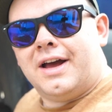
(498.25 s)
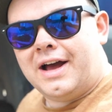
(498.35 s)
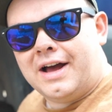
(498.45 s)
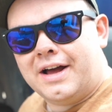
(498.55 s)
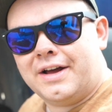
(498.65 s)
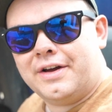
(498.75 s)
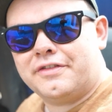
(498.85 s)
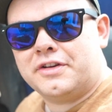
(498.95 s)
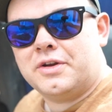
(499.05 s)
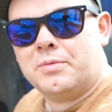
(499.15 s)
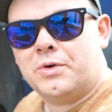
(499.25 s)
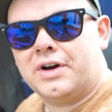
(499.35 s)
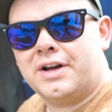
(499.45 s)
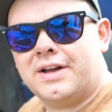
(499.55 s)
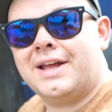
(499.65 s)
A few
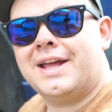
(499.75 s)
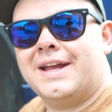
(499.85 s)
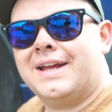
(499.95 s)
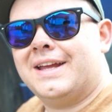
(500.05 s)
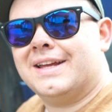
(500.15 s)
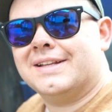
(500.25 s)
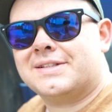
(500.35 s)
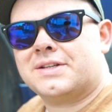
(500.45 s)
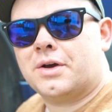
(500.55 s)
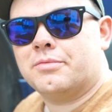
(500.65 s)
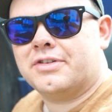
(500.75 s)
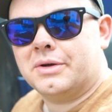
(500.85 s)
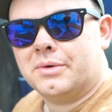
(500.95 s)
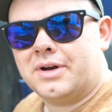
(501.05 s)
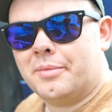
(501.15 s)
more hits,
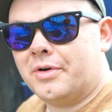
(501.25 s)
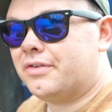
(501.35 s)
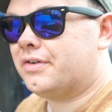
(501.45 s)
hopefully it will come off.